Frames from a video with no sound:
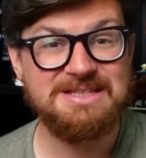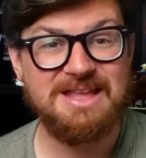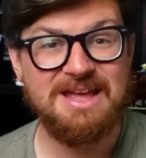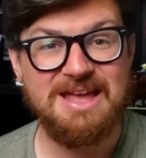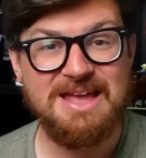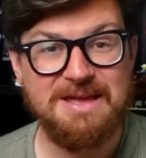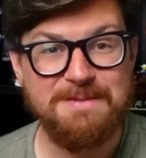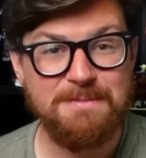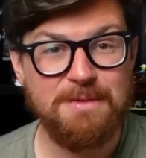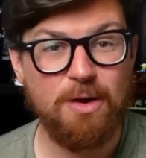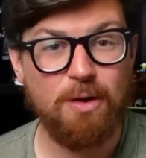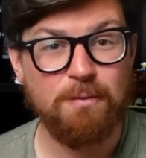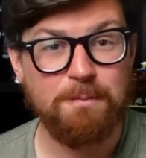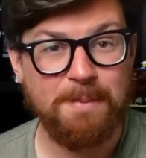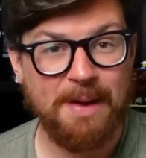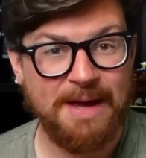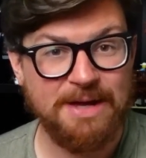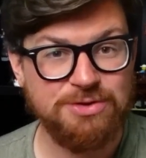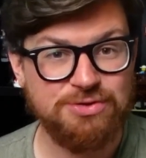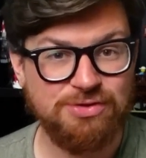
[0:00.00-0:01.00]
name of
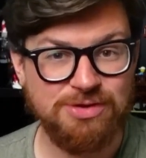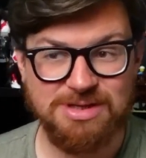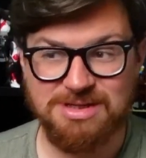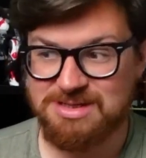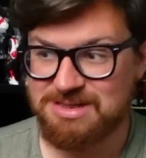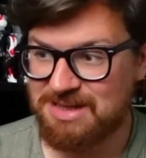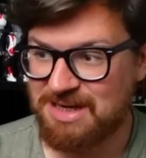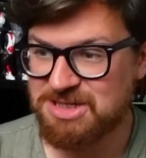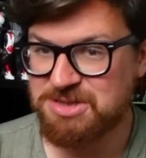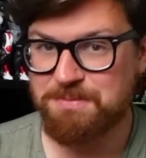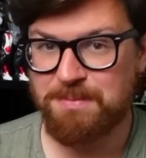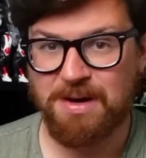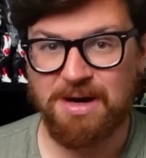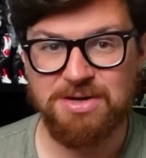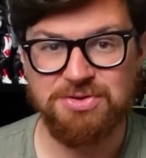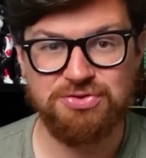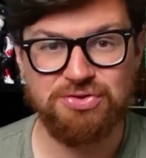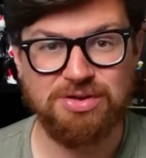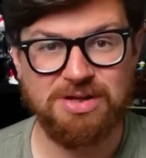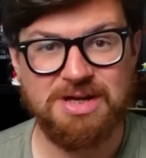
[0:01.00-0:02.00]
Patrick /
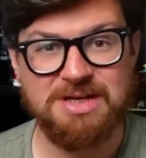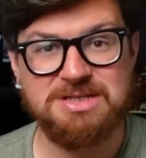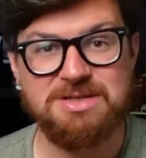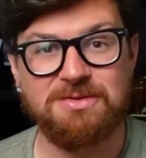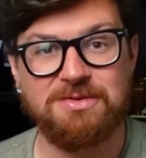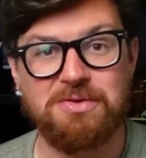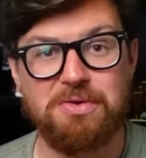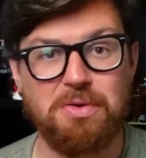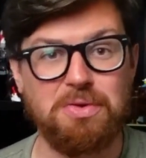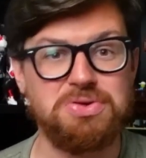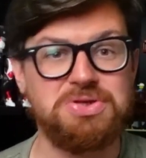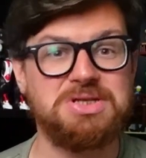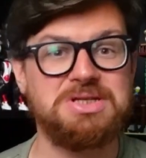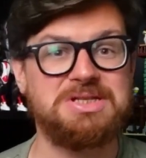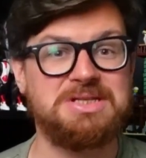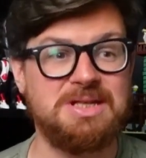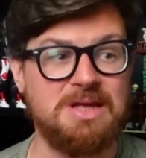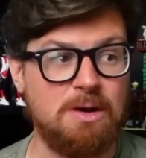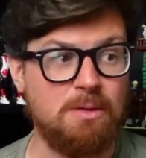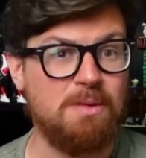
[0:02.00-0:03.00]
Padraic is of course
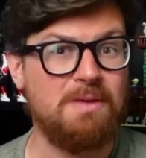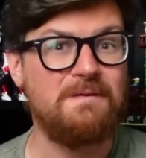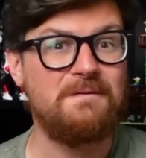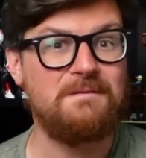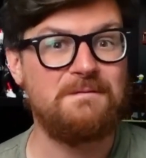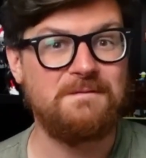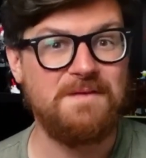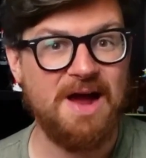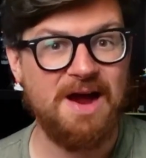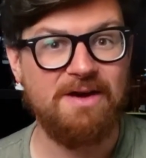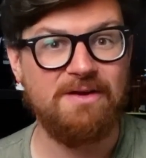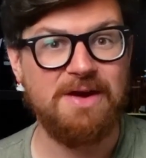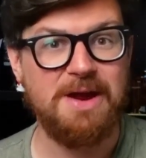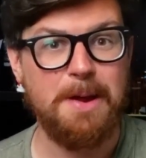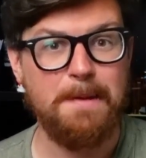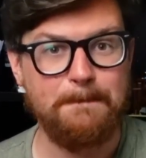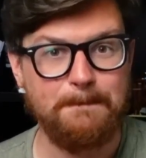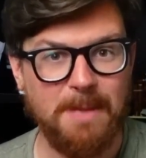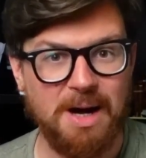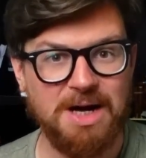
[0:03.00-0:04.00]
still
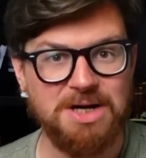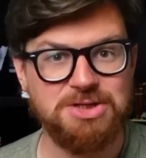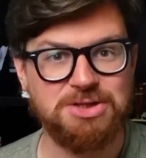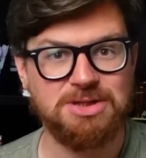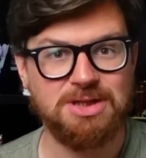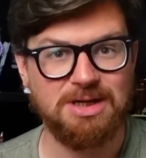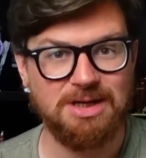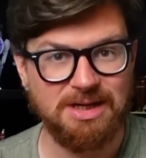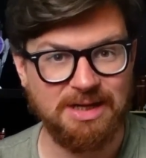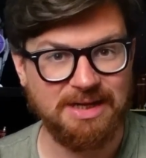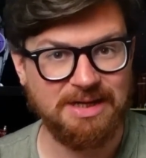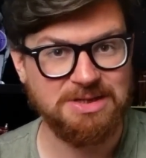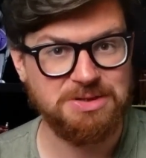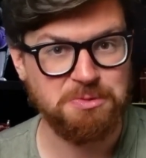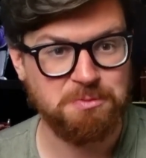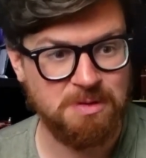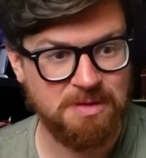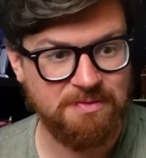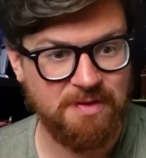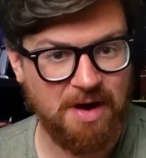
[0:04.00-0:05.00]
very much
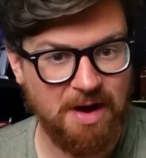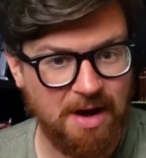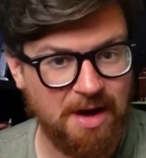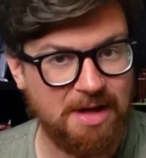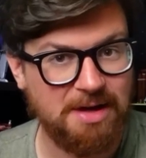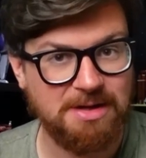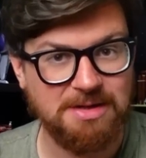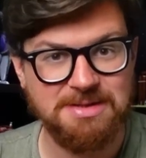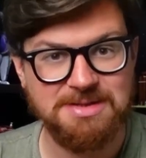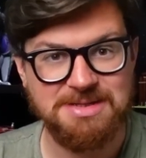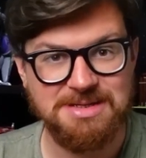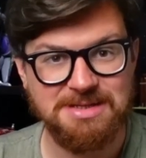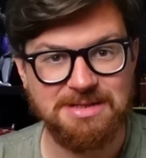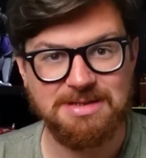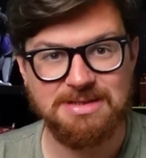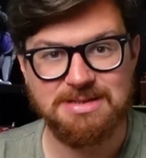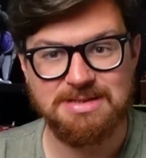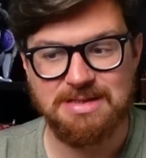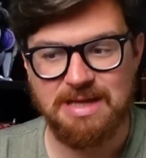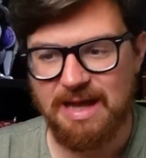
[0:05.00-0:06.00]
linked with Ireland to
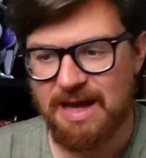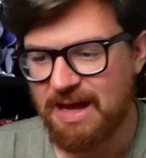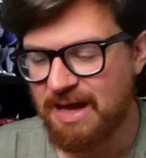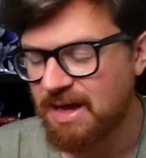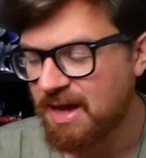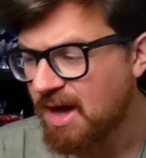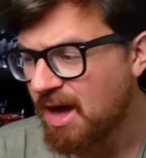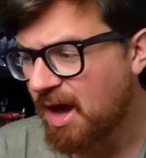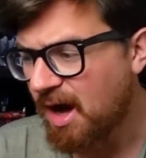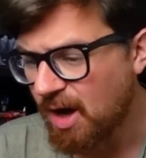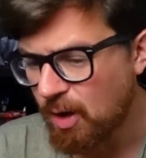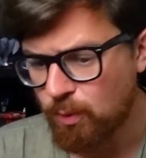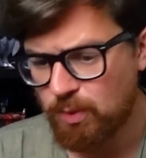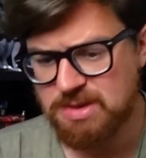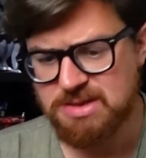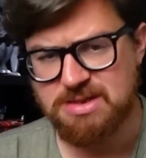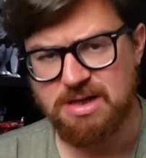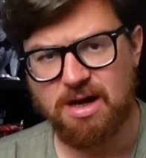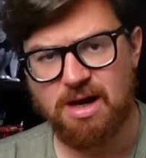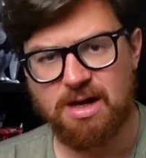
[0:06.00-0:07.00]
this day. I
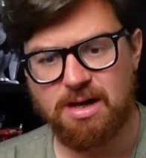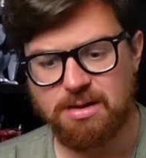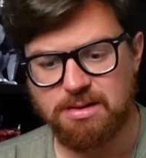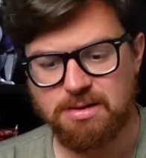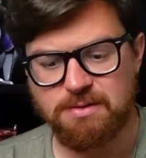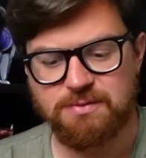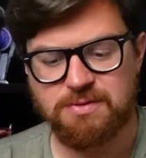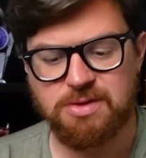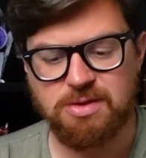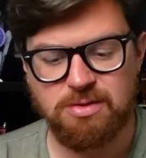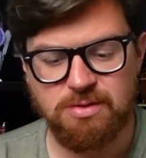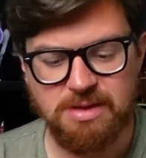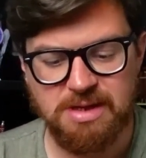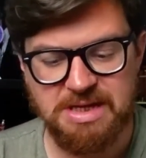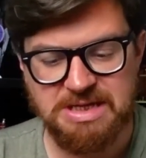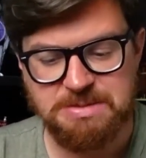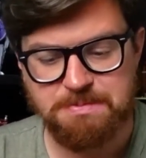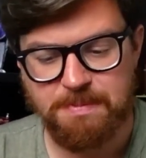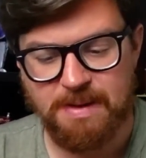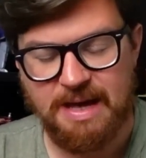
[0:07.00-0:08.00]
went to Ireland a few
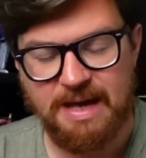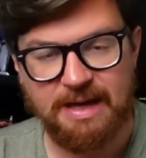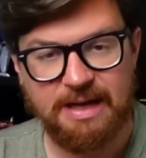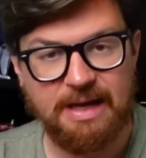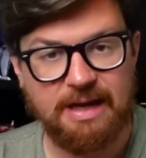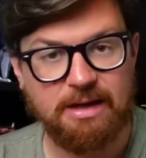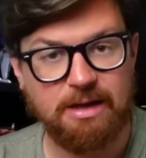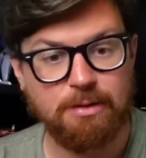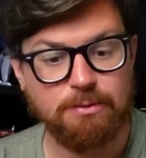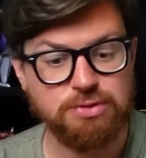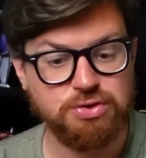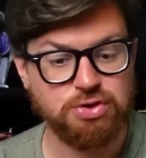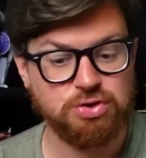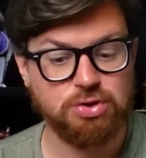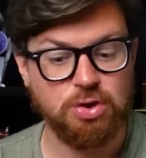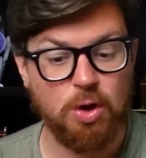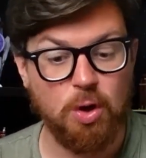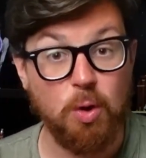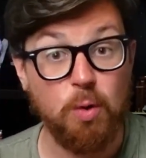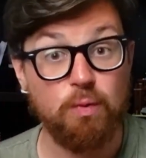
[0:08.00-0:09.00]
years back and I was
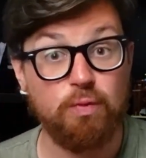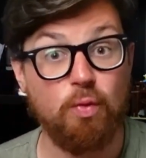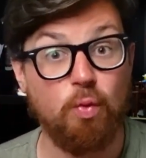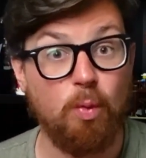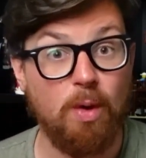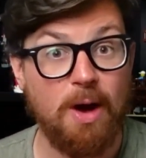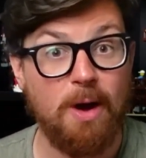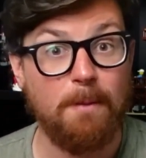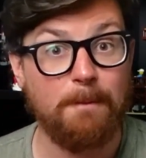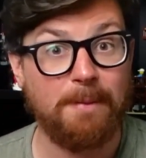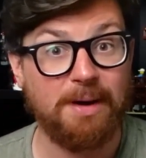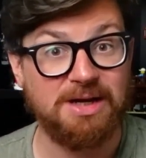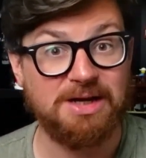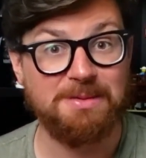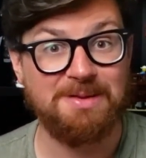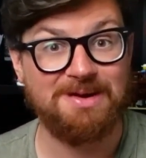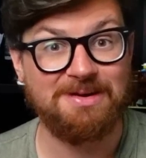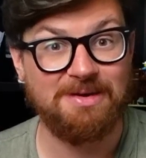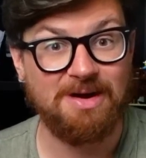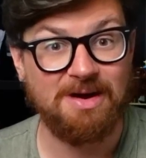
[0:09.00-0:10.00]
just overwhelmed by the
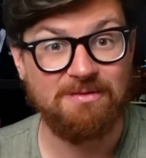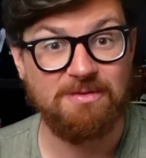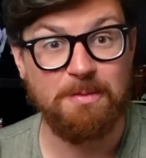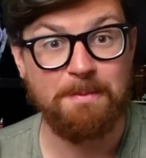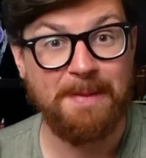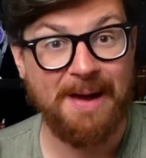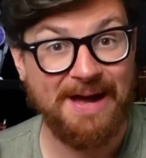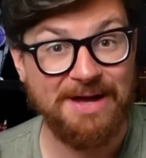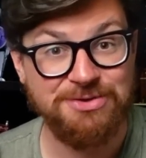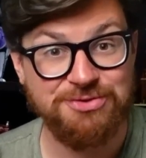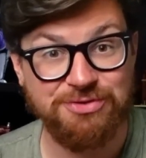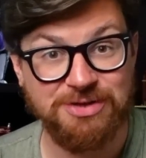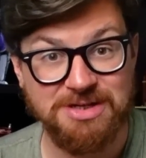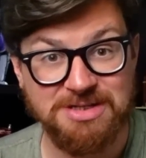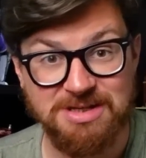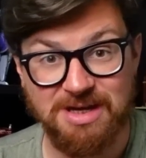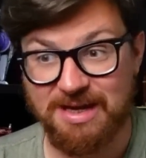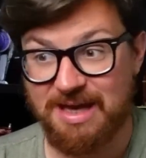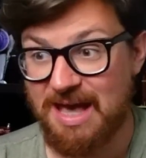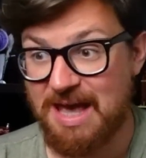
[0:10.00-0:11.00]
amount of other
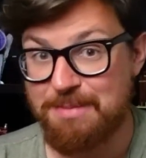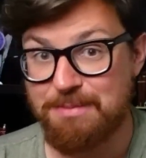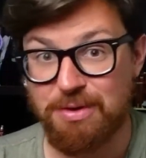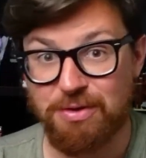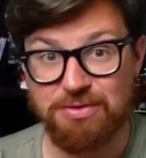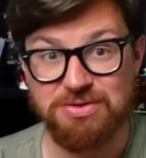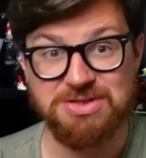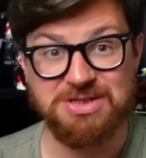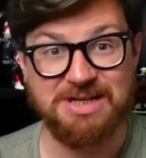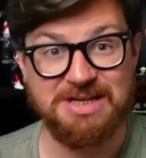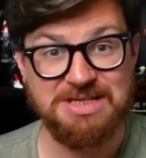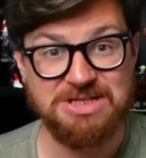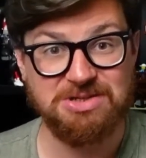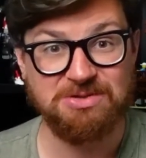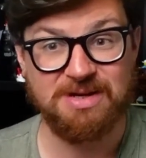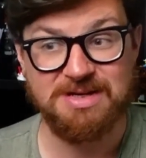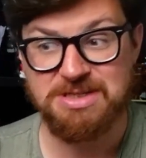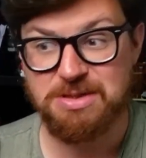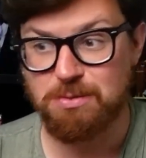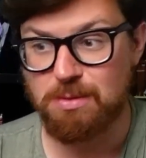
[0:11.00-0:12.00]
Patricks I came across and
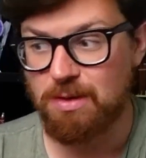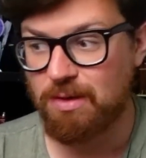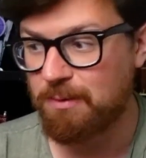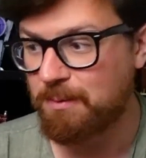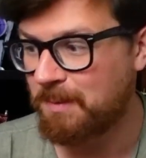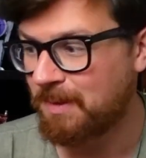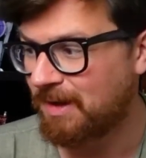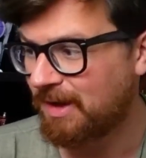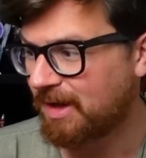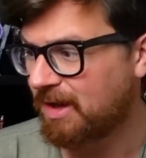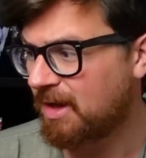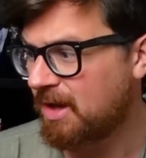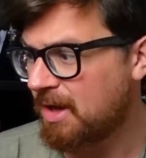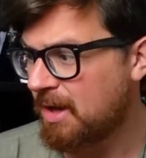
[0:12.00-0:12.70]
interacted with. I've been like,